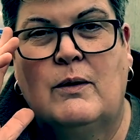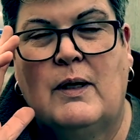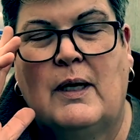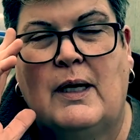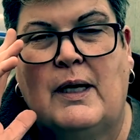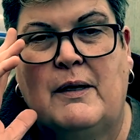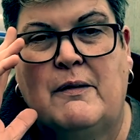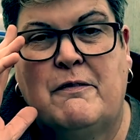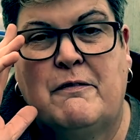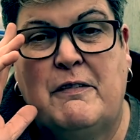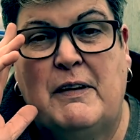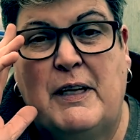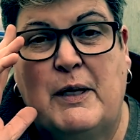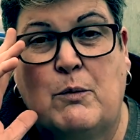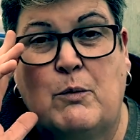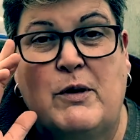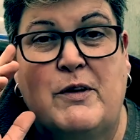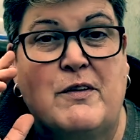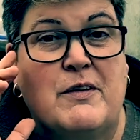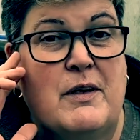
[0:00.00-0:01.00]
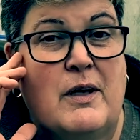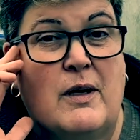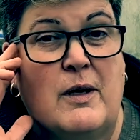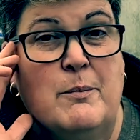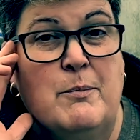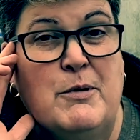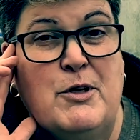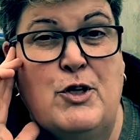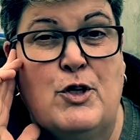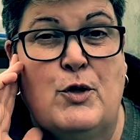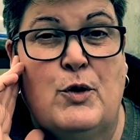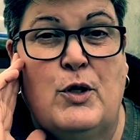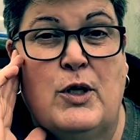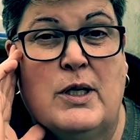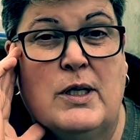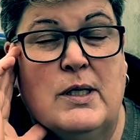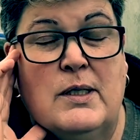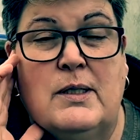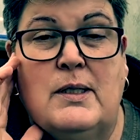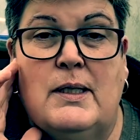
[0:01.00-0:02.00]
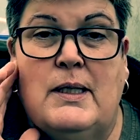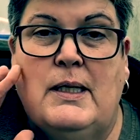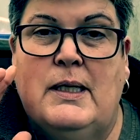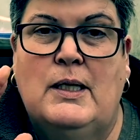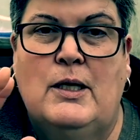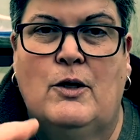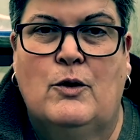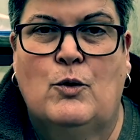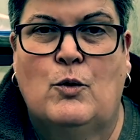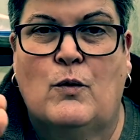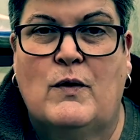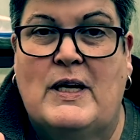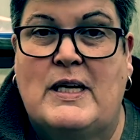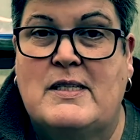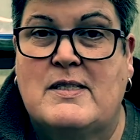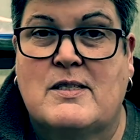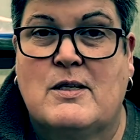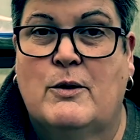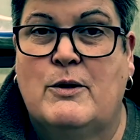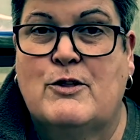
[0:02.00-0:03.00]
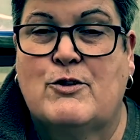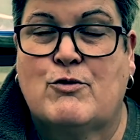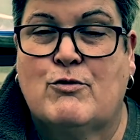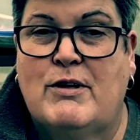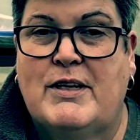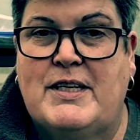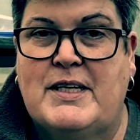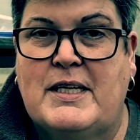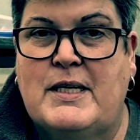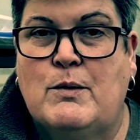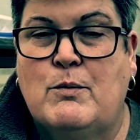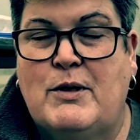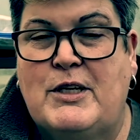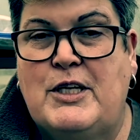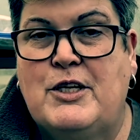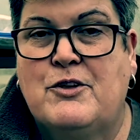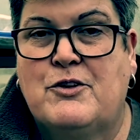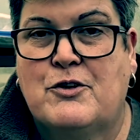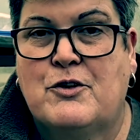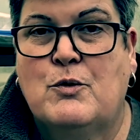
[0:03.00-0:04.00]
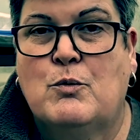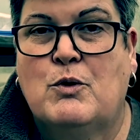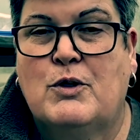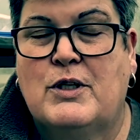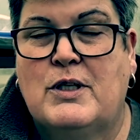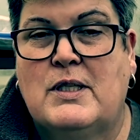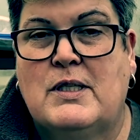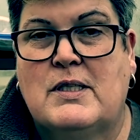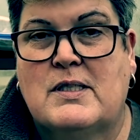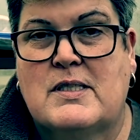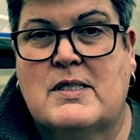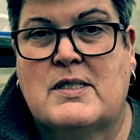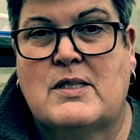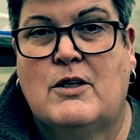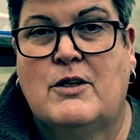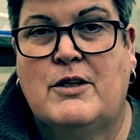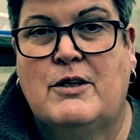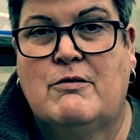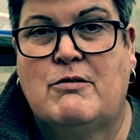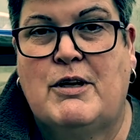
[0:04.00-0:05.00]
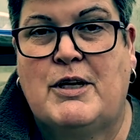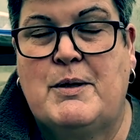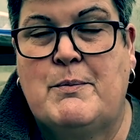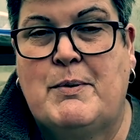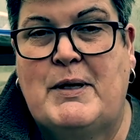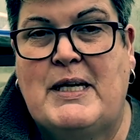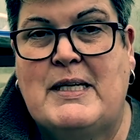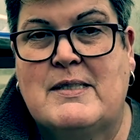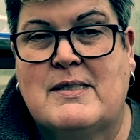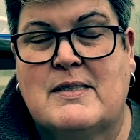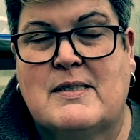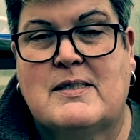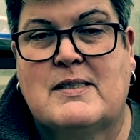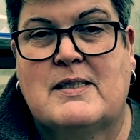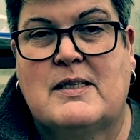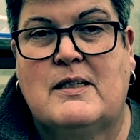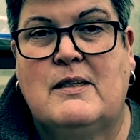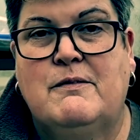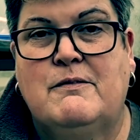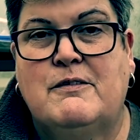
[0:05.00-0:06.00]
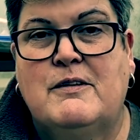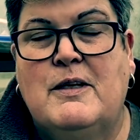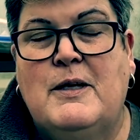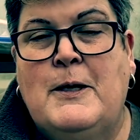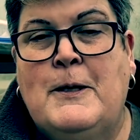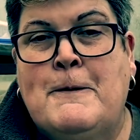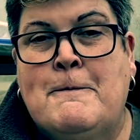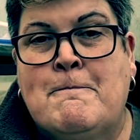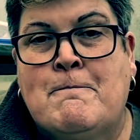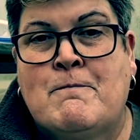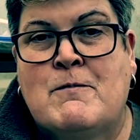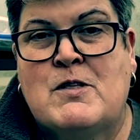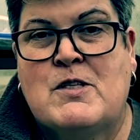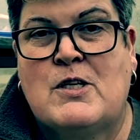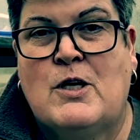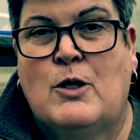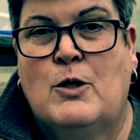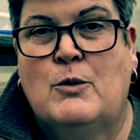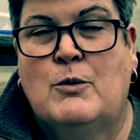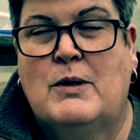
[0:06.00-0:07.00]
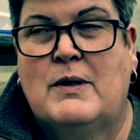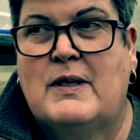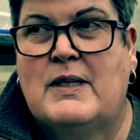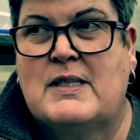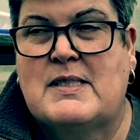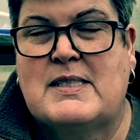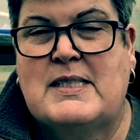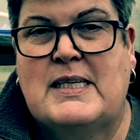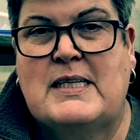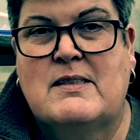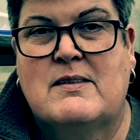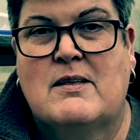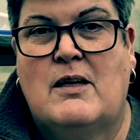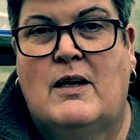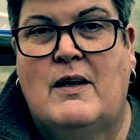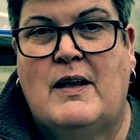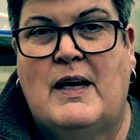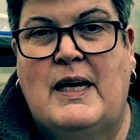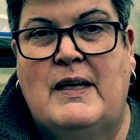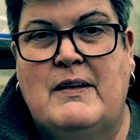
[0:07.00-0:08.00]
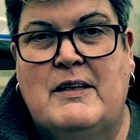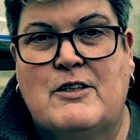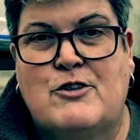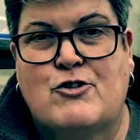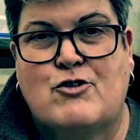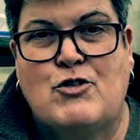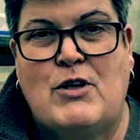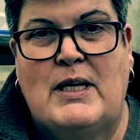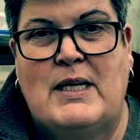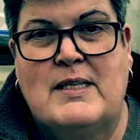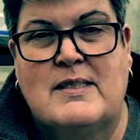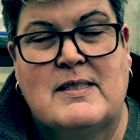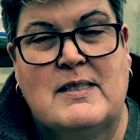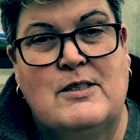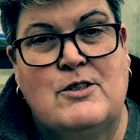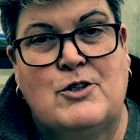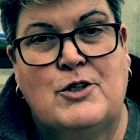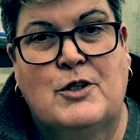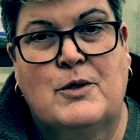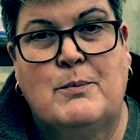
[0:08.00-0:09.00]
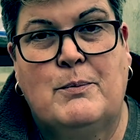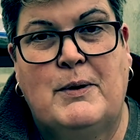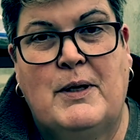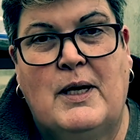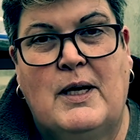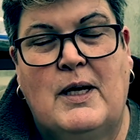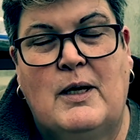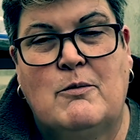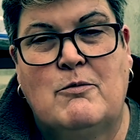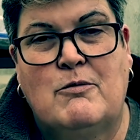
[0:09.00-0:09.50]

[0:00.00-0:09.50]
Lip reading: and fill it with like manure and all that, so it's ready when you do want to start your runner beans and stuff. So there's things like that. There's trellises you could put up